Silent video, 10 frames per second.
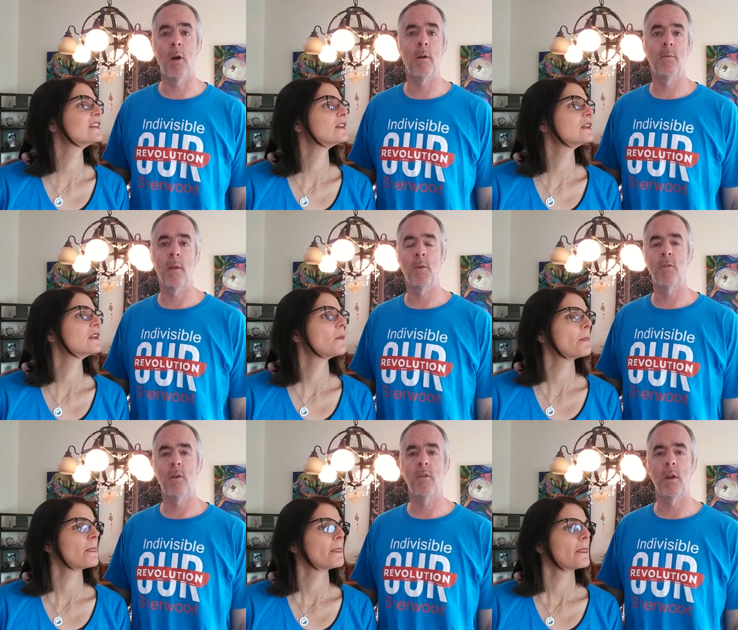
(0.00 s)
Speaker 1: our
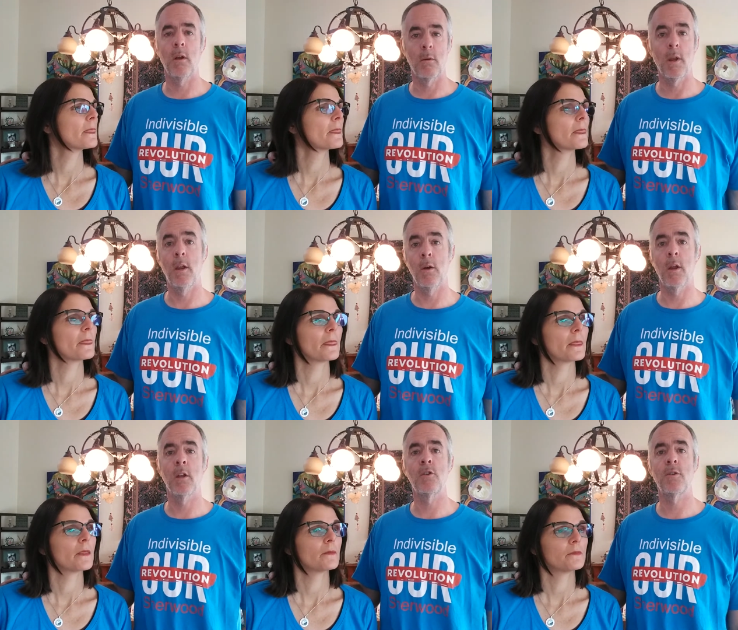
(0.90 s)
demonstration here here
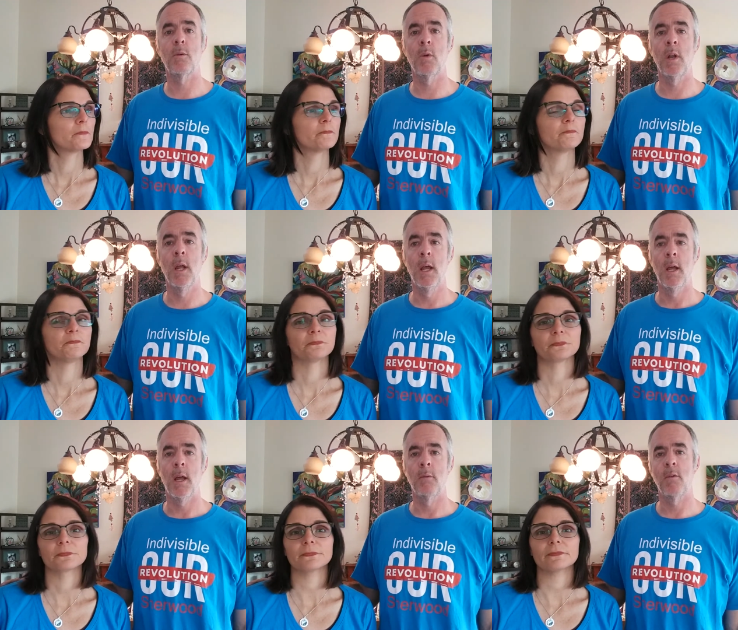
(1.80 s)
in Sherwood,
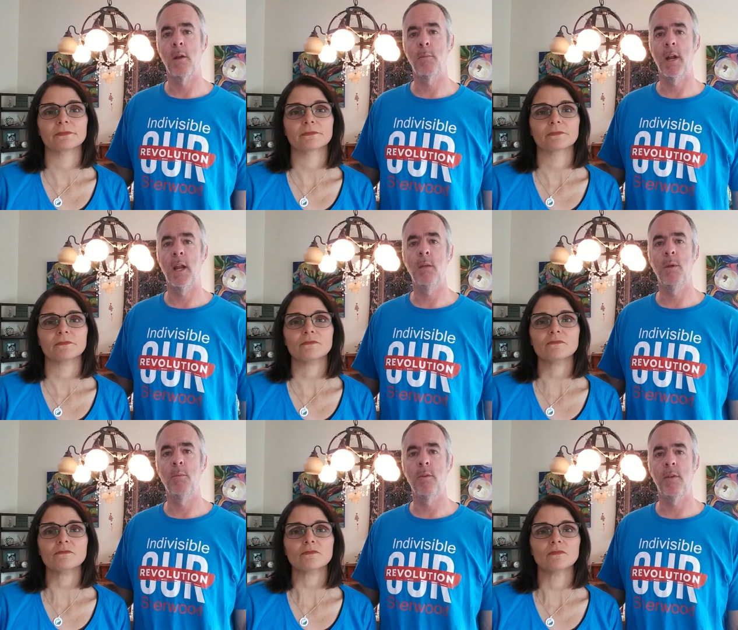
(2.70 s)
and we've got about 80
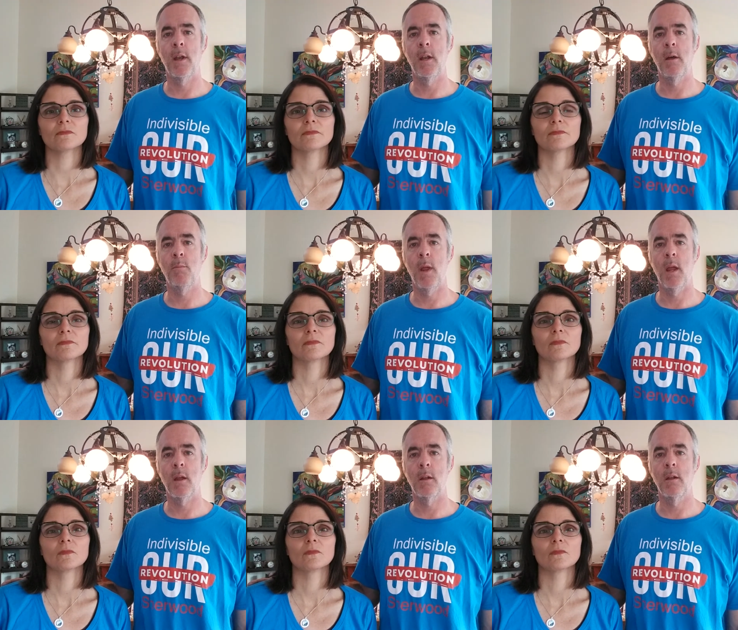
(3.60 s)
people signed up,
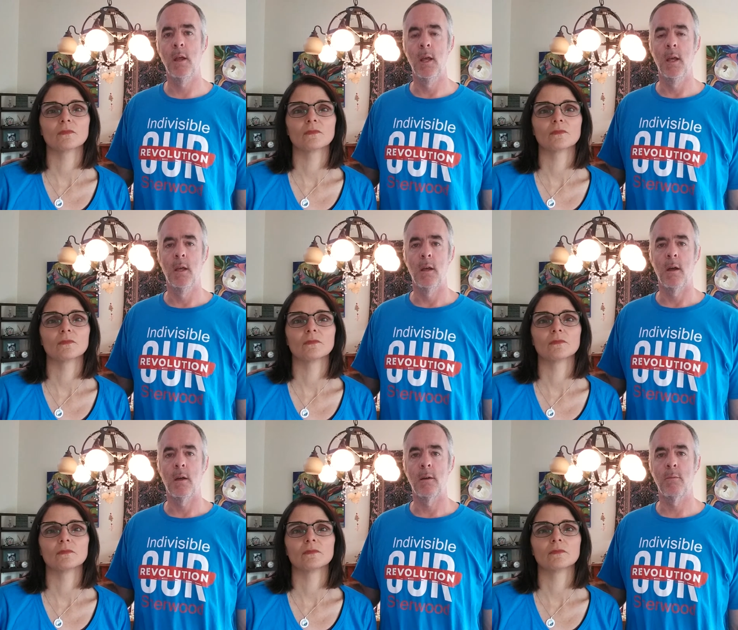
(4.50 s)
and
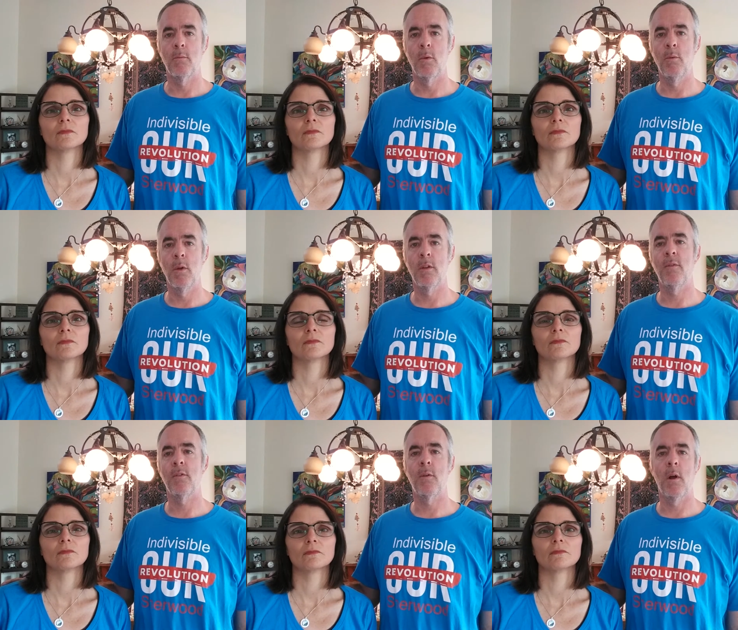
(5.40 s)
uh, we really
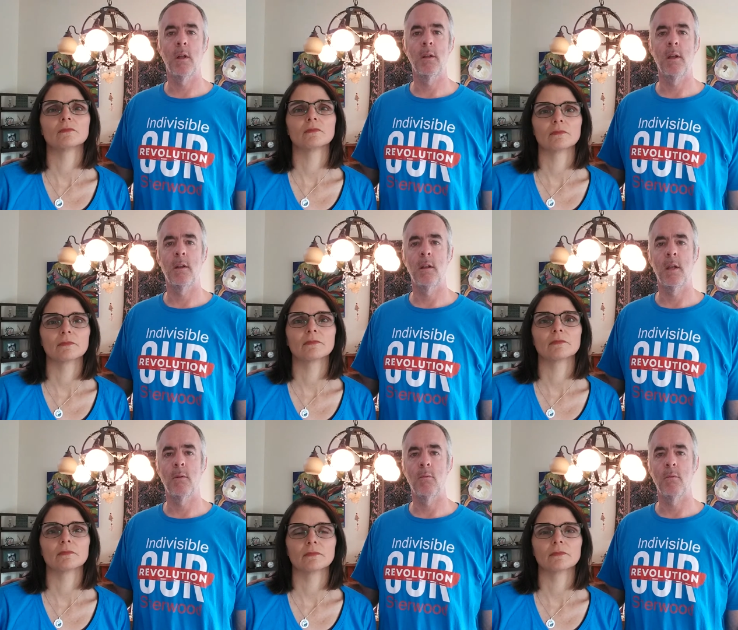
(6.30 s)
feel strongly that
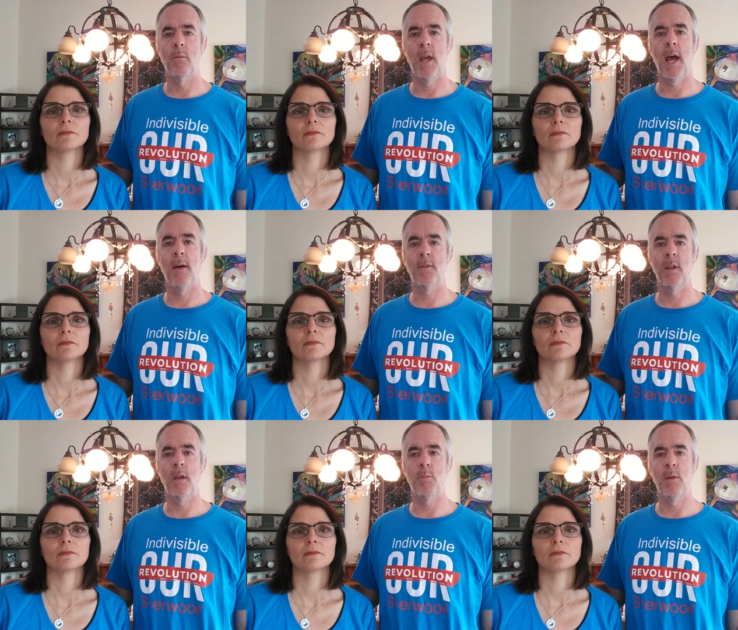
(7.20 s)
that we have to
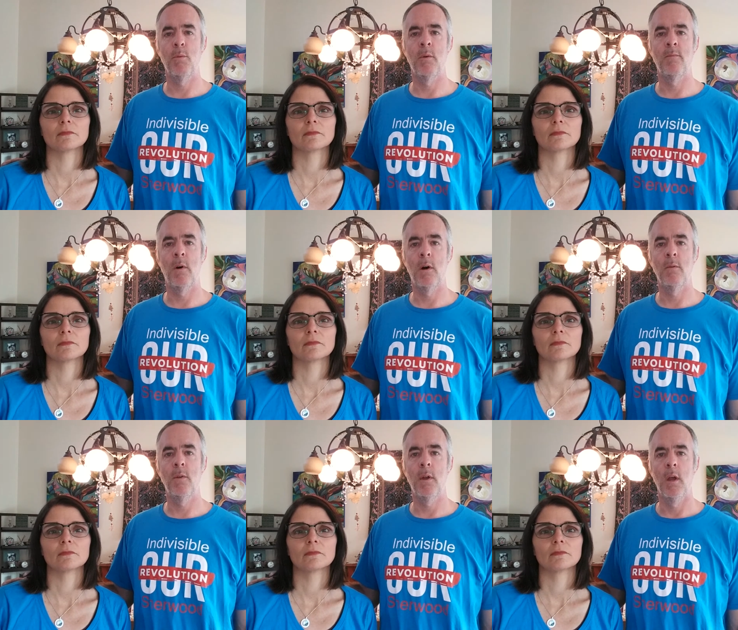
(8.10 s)
get people
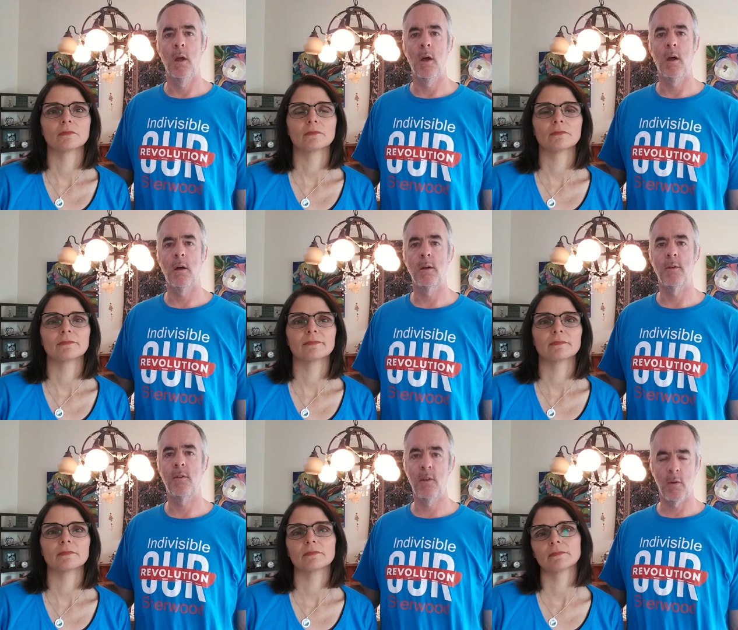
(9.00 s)
involved,
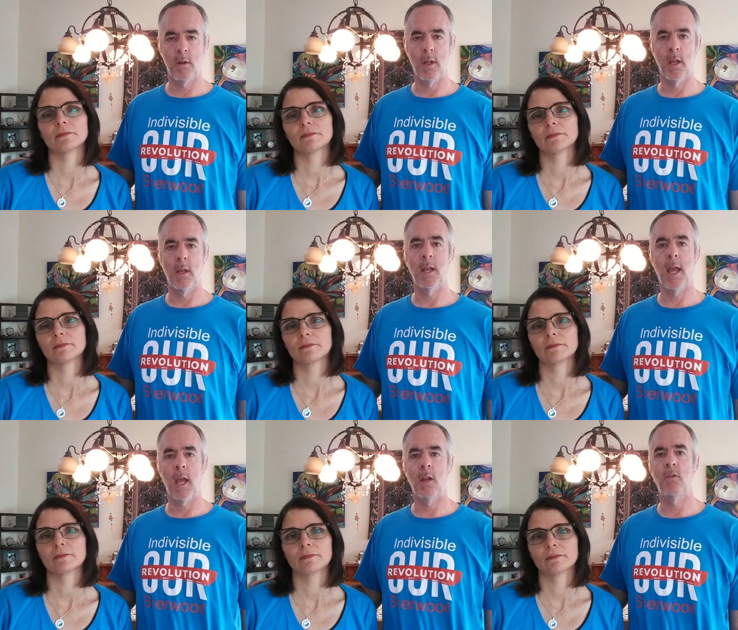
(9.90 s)
uh, civically
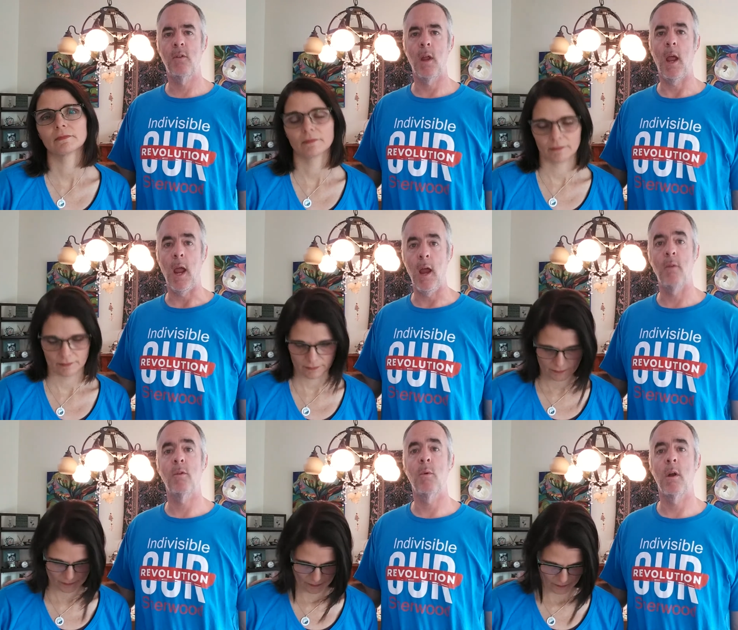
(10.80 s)
engaged
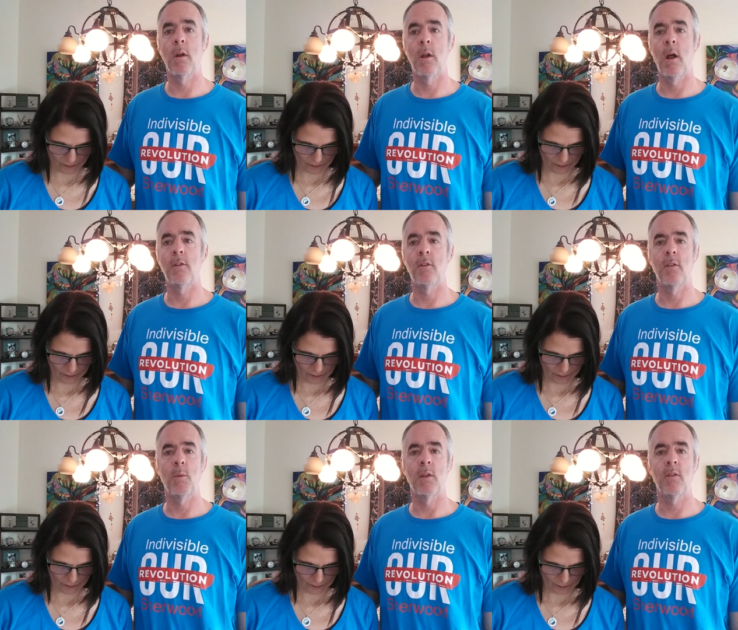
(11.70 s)
everywhere, not just
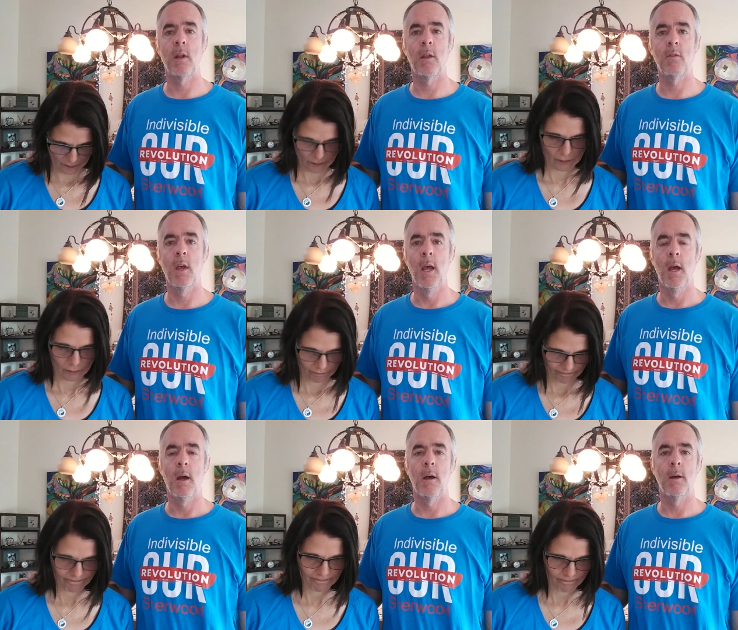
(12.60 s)
the big cities.
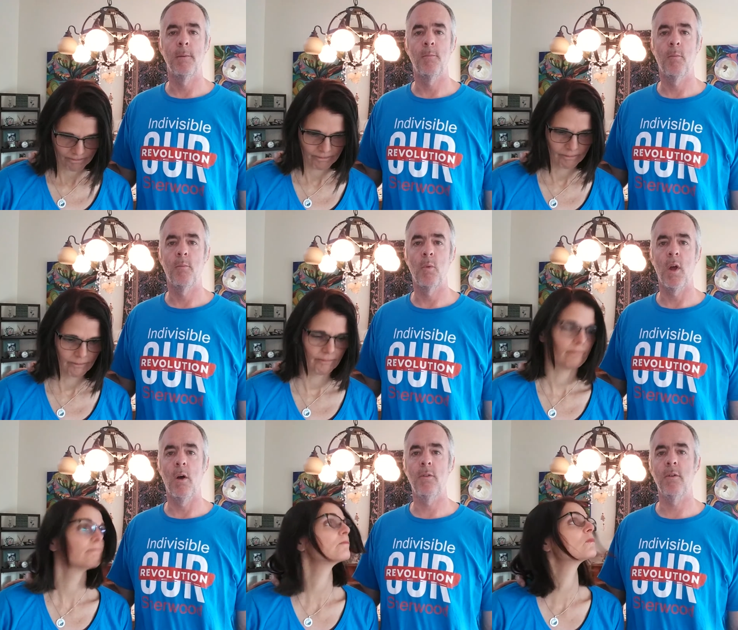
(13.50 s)
Mm -hmm. um, we
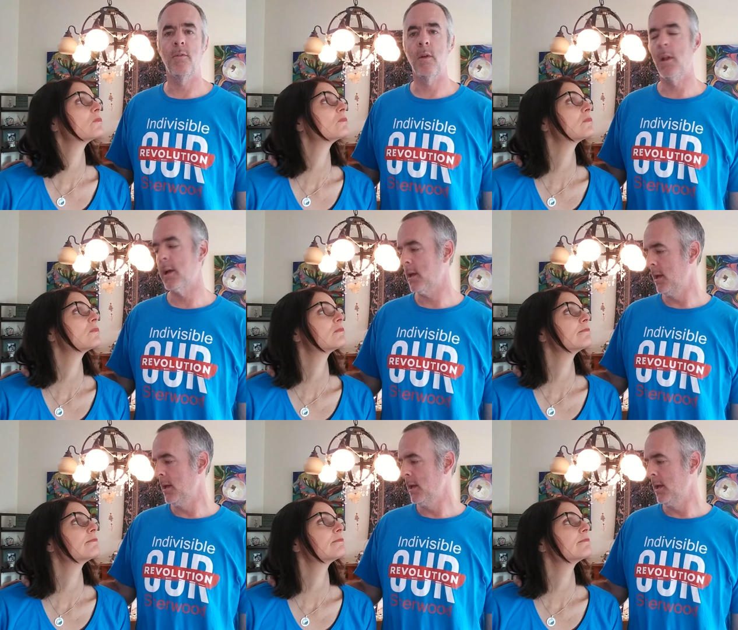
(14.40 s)
also feel like